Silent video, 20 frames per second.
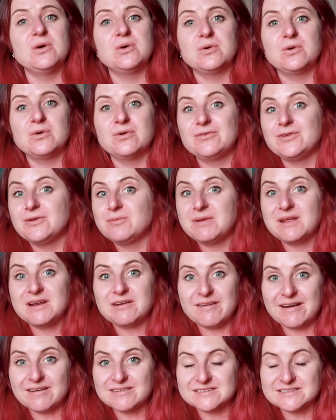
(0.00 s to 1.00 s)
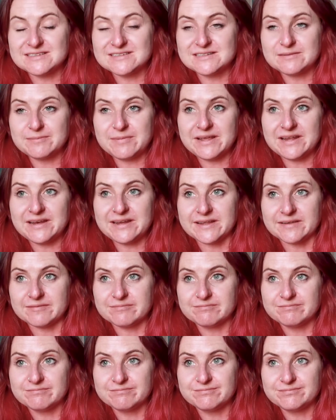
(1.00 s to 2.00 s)
or if you've been around since the
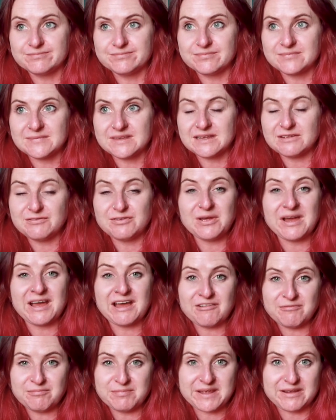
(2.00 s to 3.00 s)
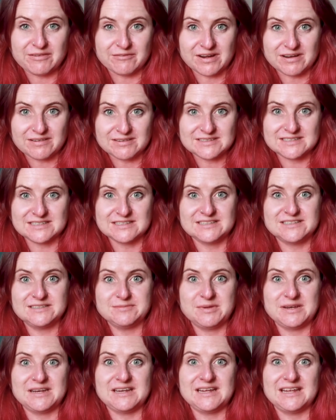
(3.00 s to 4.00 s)
beginning. If you have been around since
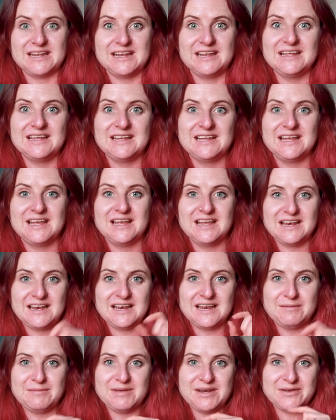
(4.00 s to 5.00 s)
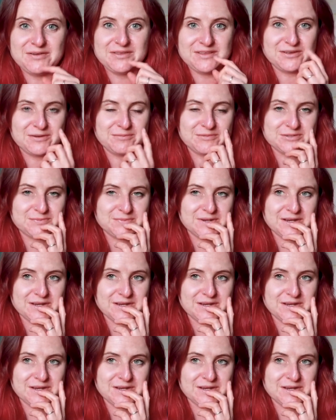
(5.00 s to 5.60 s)
the beginning, let me know in the comments